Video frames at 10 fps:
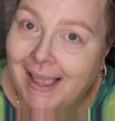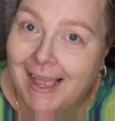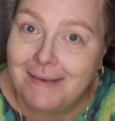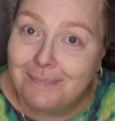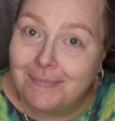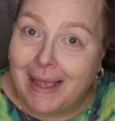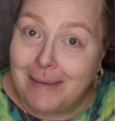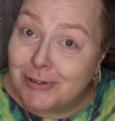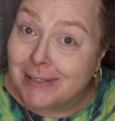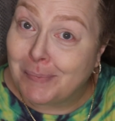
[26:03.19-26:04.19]

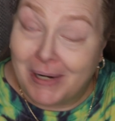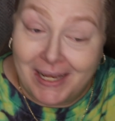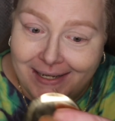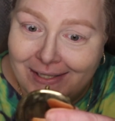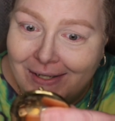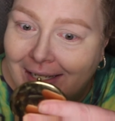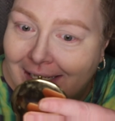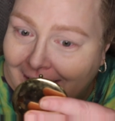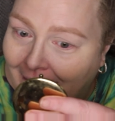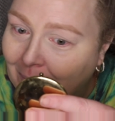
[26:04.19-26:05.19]
I'm surprised, you
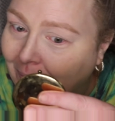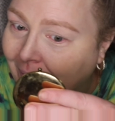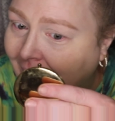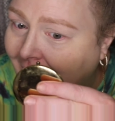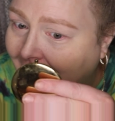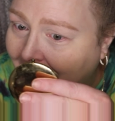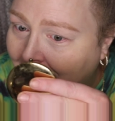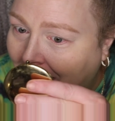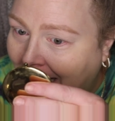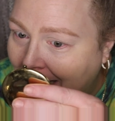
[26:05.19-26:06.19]
guys. I really
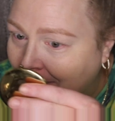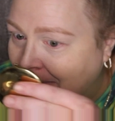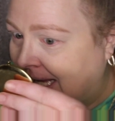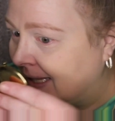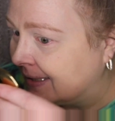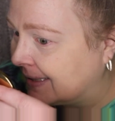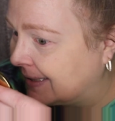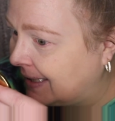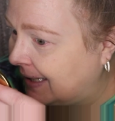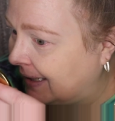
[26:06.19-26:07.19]
am. I am not
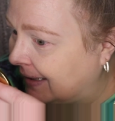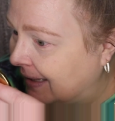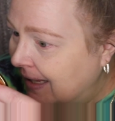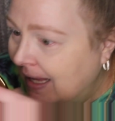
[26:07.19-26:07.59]
seeing,